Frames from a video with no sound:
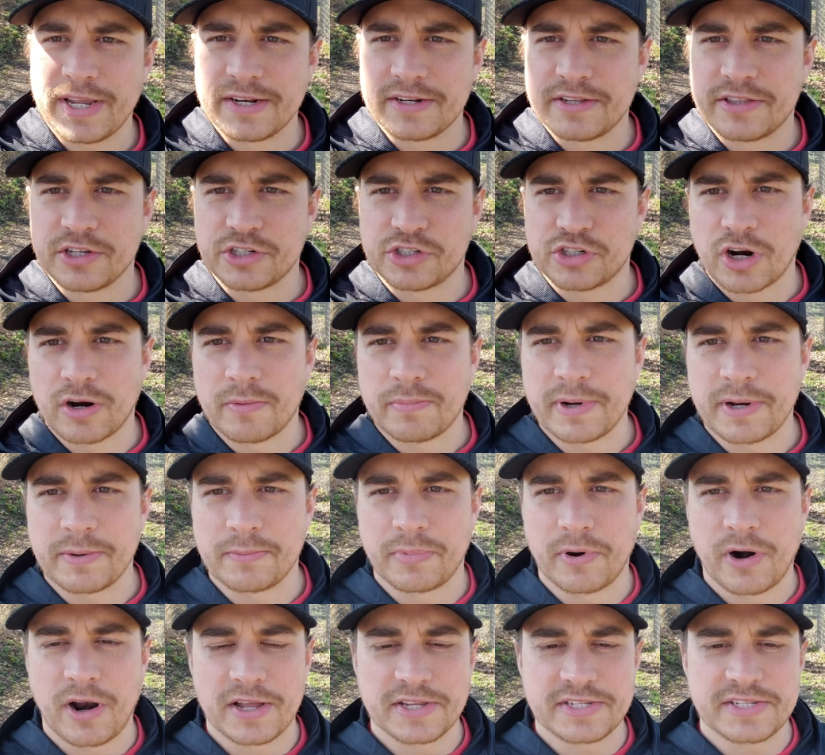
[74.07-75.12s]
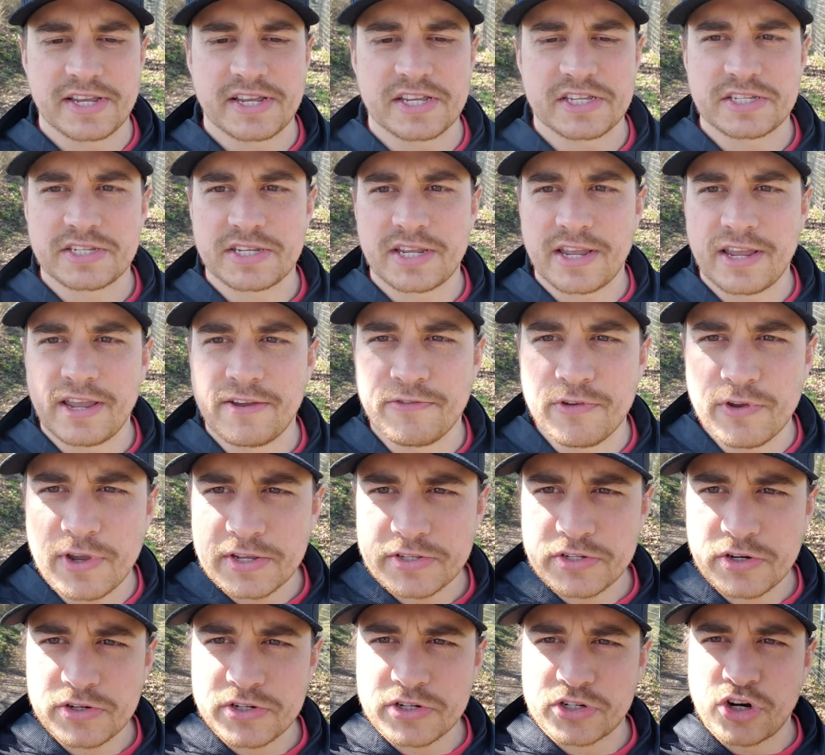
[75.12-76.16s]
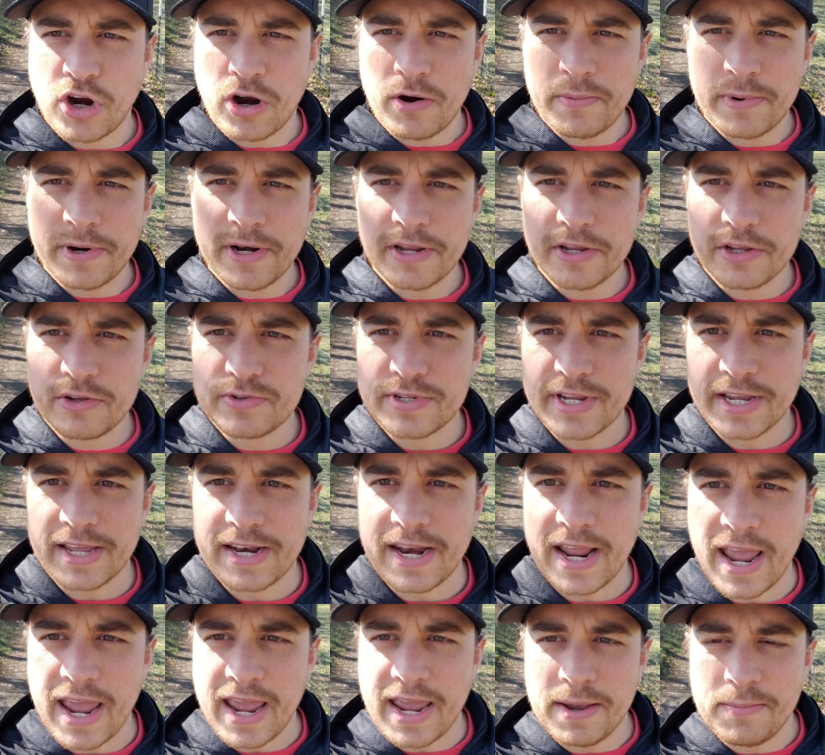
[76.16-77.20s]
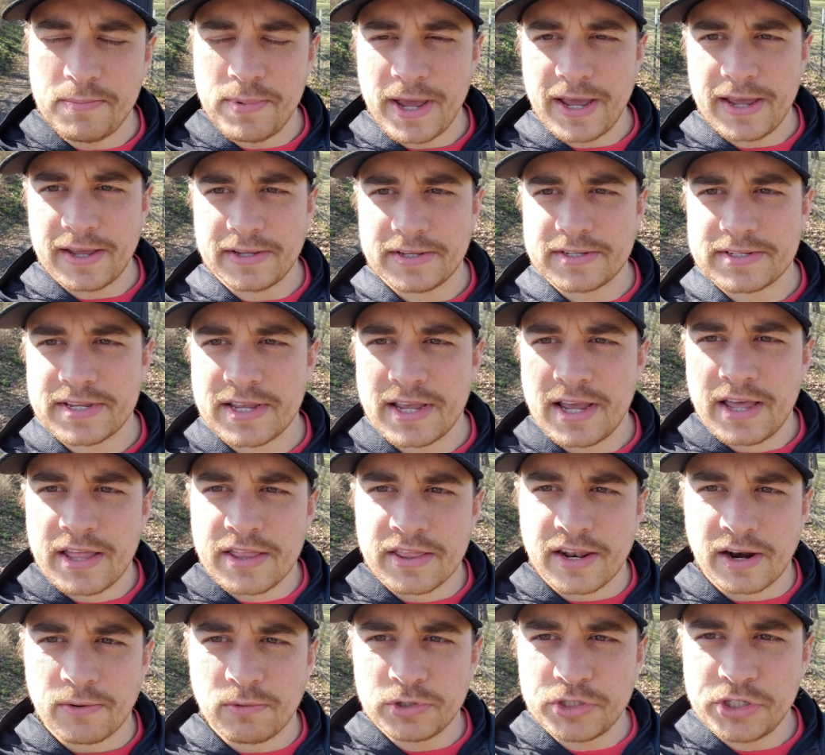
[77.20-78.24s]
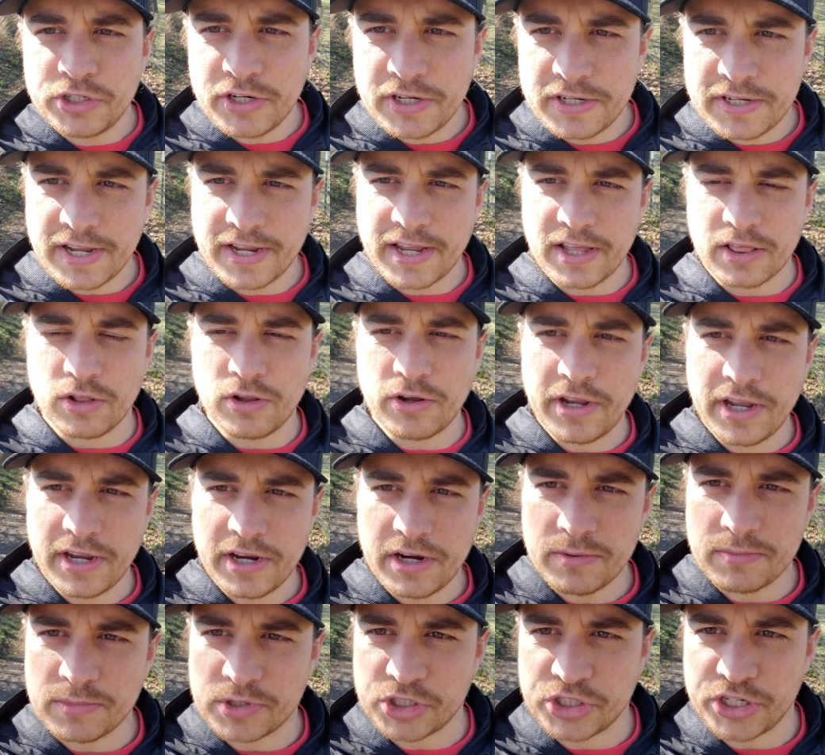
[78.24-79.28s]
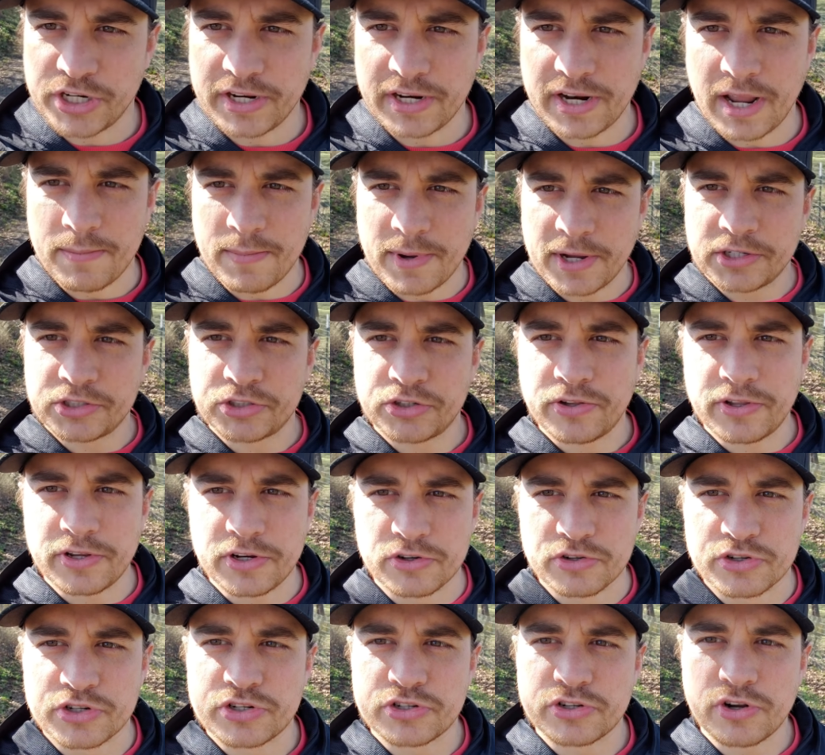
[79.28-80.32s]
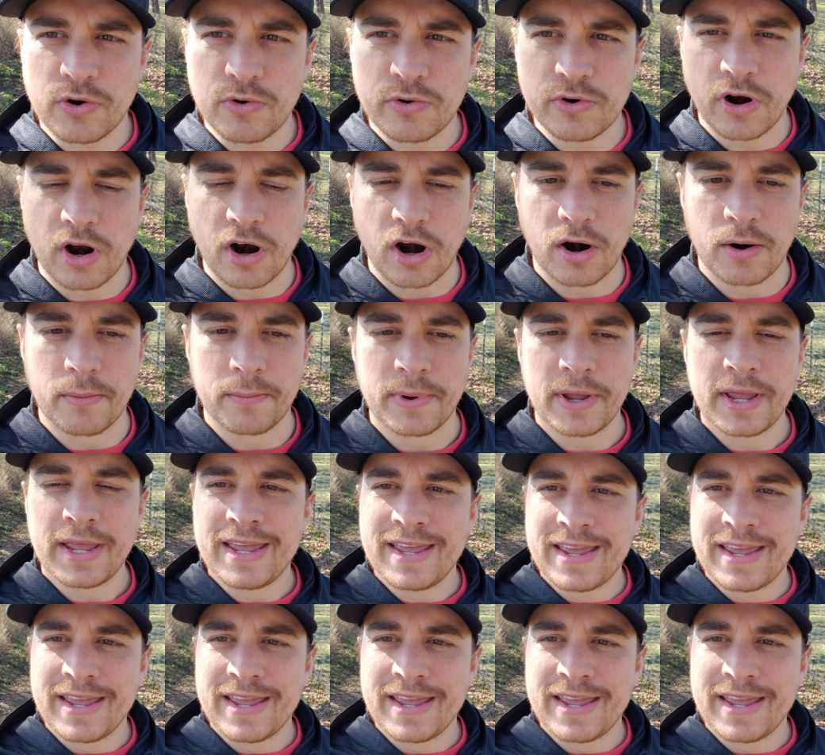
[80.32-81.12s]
into the sharpening process, if you guys are sharpening using an apex, then I want you to take a look at your machine and make sure that your stone arm